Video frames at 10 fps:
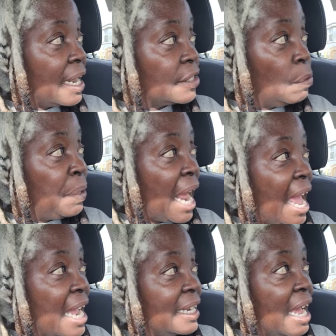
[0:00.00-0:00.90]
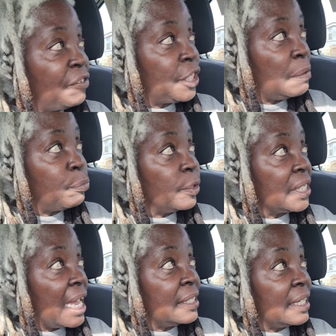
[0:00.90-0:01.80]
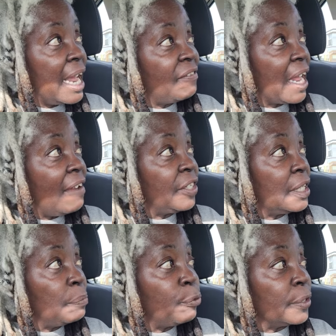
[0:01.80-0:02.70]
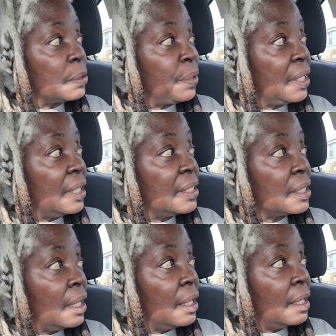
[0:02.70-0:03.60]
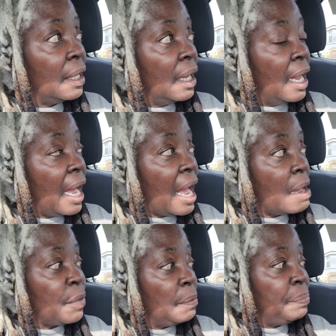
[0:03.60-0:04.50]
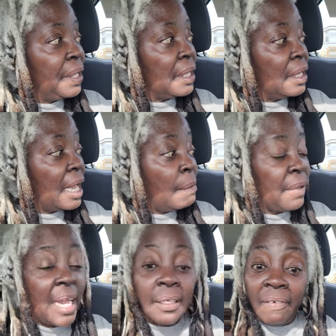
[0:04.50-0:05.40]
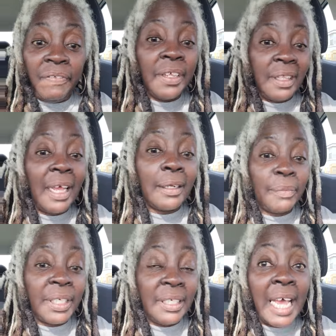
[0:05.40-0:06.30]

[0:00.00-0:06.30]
now. So, but I had to have temperance. I did have to have temperance because uh, I'm a bit. Uh, I'm like The Fifth Element.